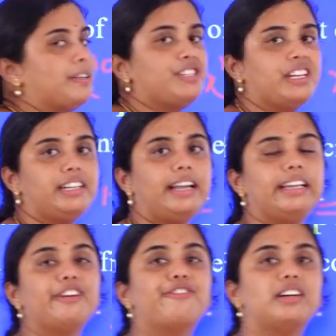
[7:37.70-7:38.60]
be
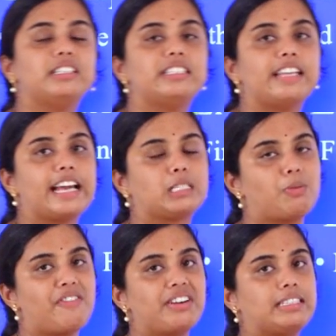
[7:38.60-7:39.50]
generating for this x
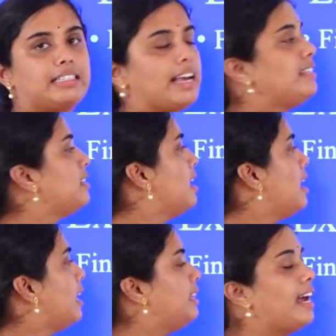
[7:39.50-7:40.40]
power 6,
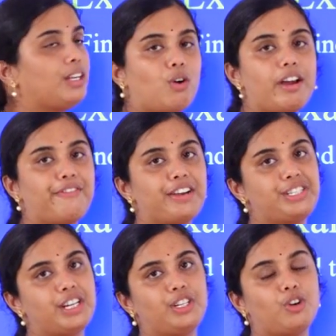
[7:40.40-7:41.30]
that
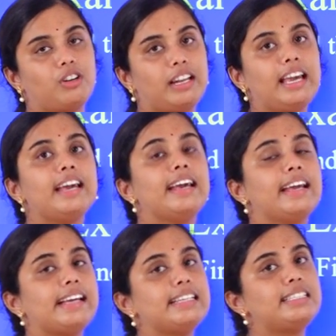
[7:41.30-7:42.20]
coefficient only
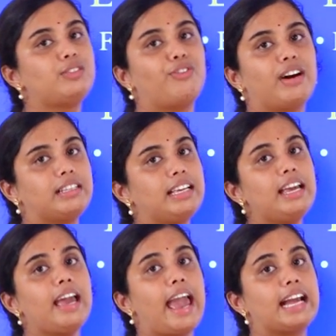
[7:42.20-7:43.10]
is for
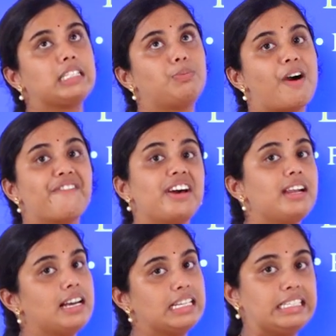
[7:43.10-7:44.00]
the x power
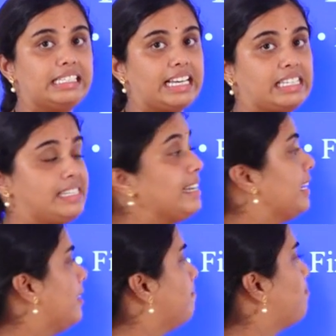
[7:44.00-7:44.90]

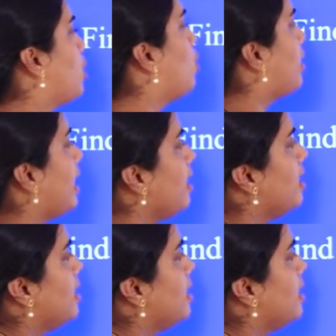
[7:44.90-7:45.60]
16. Okay.